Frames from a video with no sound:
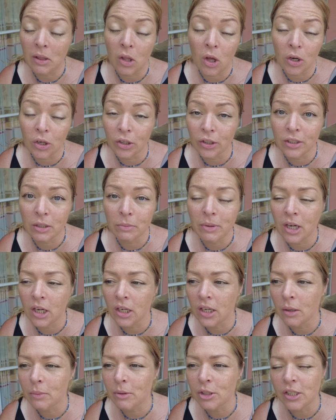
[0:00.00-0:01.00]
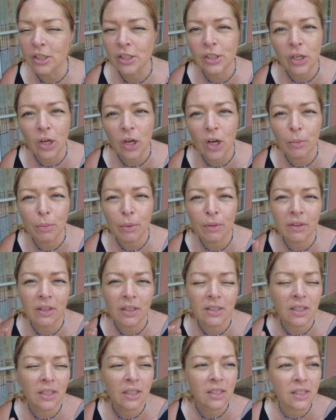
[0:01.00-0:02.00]
longer, depending on how much I stop and
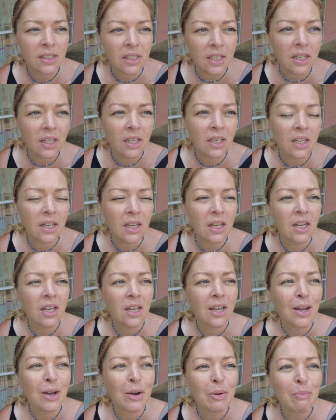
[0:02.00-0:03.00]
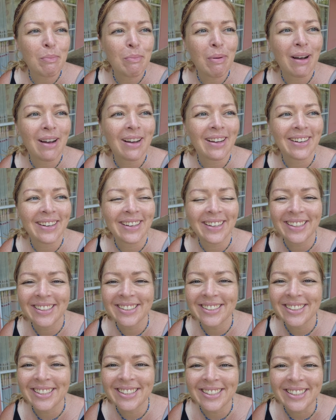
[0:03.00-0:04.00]
things that I see. But
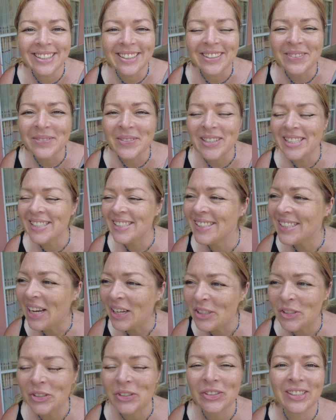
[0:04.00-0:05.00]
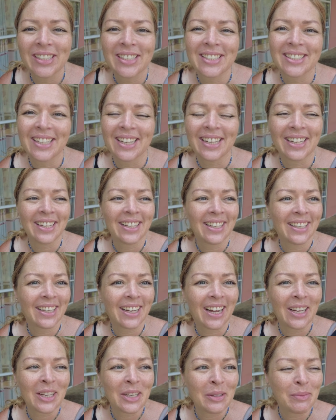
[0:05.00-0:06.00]
it's just gonna be such a great day.
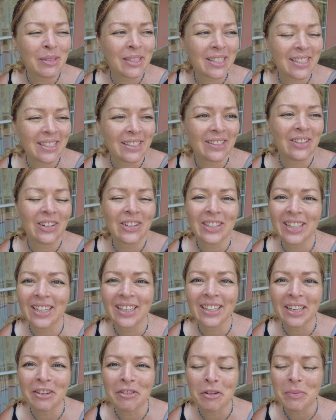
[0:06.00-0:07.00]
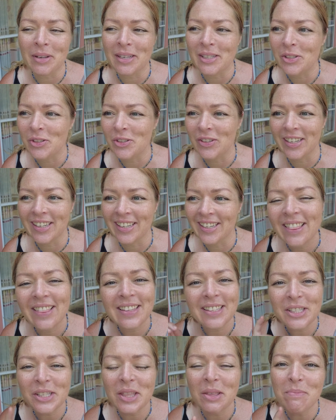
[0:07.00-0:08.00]
I am still on a high from yesterday.
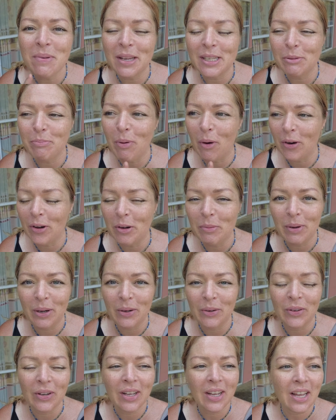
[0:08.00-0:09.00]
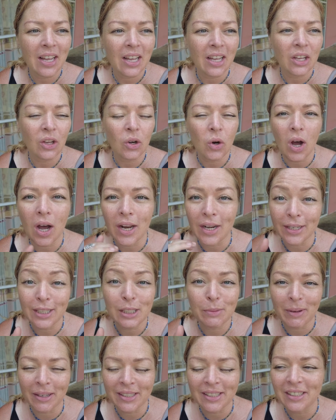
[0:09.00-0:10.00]
This is the best part about, you know,
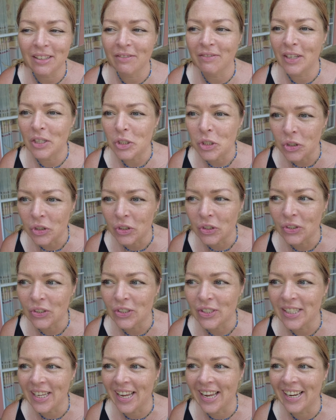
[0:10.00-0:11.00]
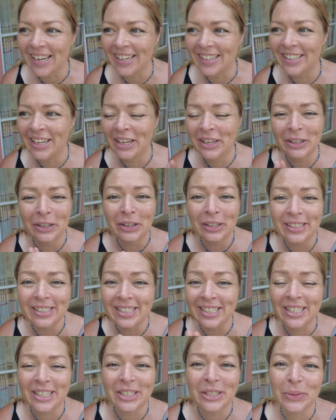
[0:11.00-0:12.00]
unexpected adventures and
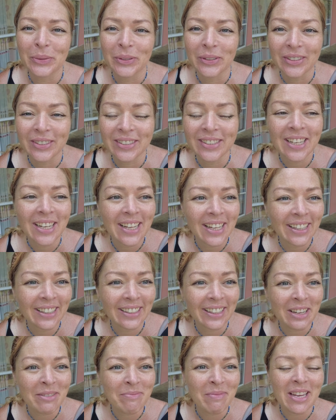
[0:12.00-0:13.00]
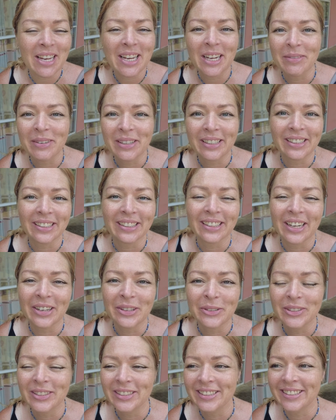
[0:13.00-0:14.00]
detours, like me coming to
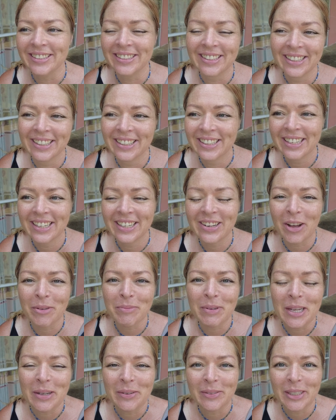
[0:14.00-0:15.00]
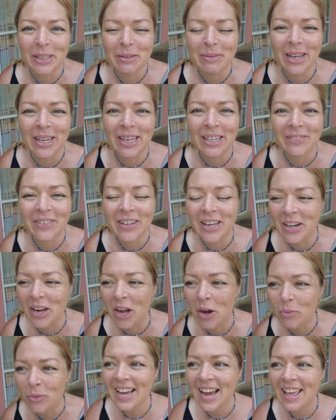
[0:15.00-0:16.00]
Laos and not being able to get back into
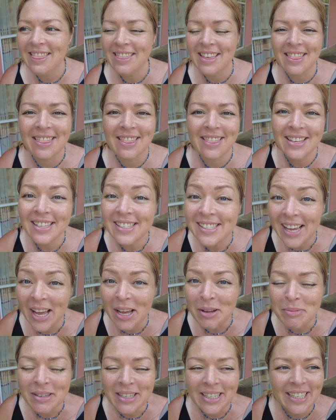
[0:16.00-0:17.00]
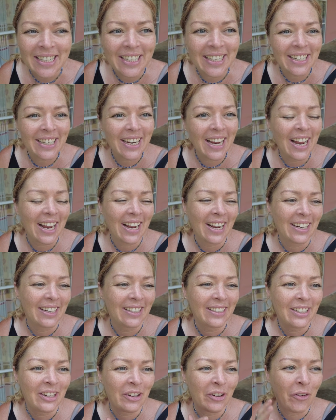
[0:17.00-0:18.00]
Vietnam. And then this happening
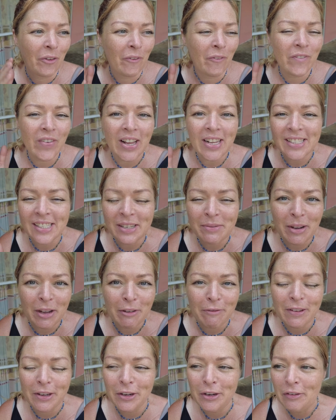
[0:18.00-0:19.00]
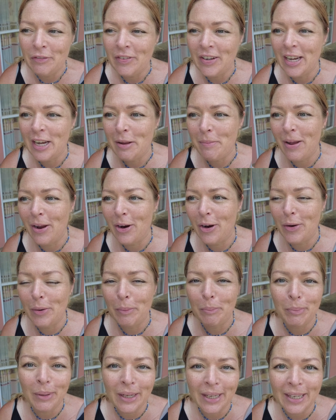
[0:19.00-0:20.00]
and, you know, facing my fear of getting back on
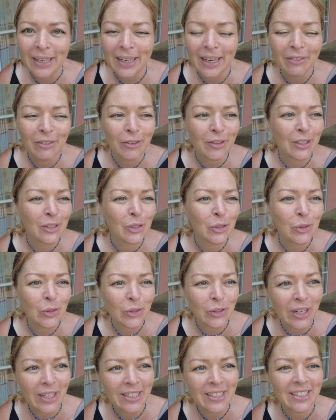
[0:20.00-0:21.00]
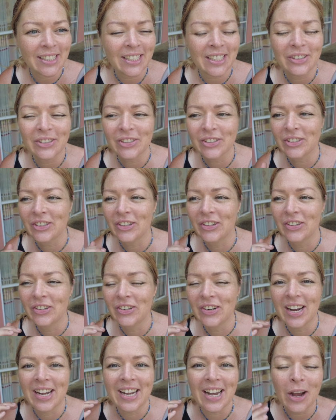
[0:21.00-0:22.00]
a bike after that scooter accident years
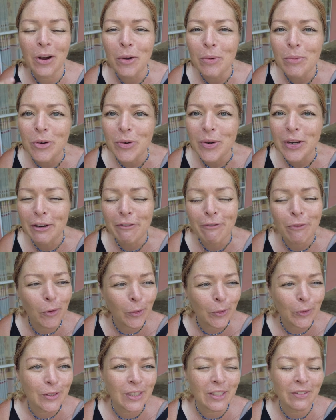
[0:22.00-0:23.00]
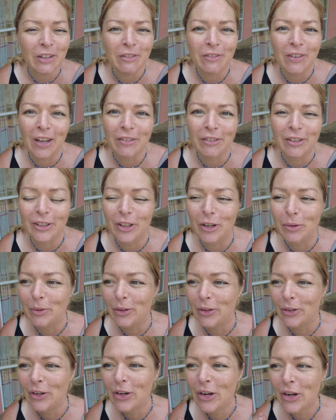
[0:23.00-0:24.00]
ago. And now I'm doing a 475
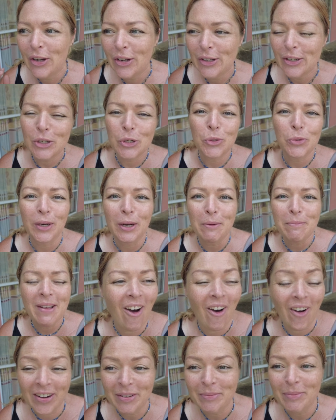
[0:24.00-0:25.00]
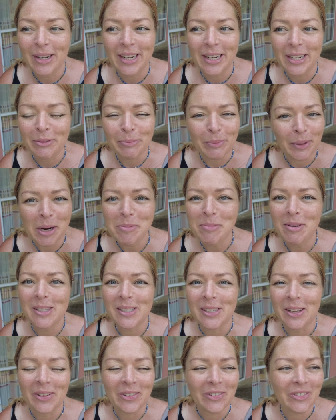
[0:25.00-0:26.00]
kilometer trip on a bike by
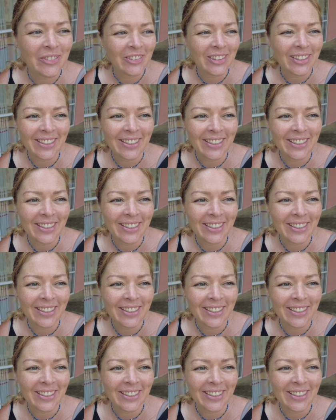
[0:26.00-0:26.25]
myself.